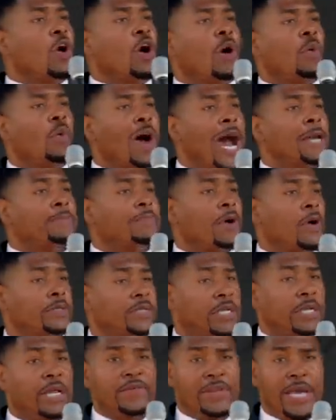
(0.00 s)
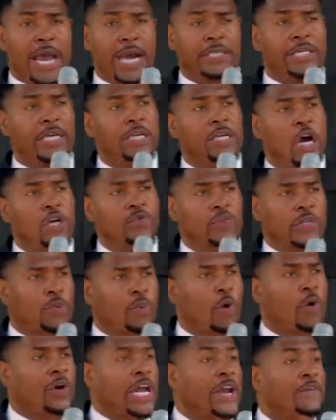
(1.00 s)
were a white person in the 1800s
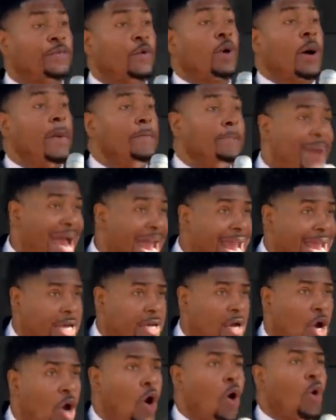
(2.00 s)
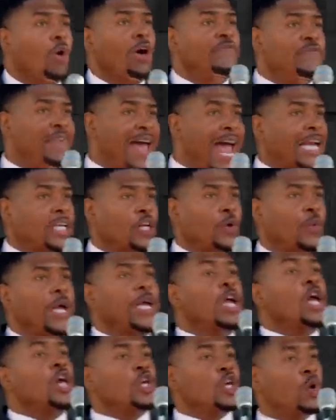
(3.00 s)
working for a bank or a factory,
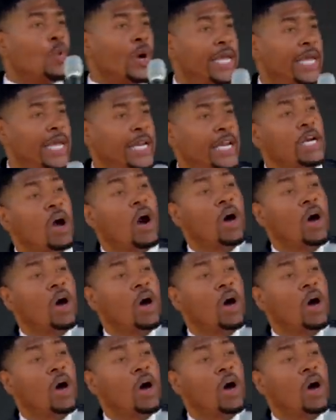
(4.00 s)
you were getting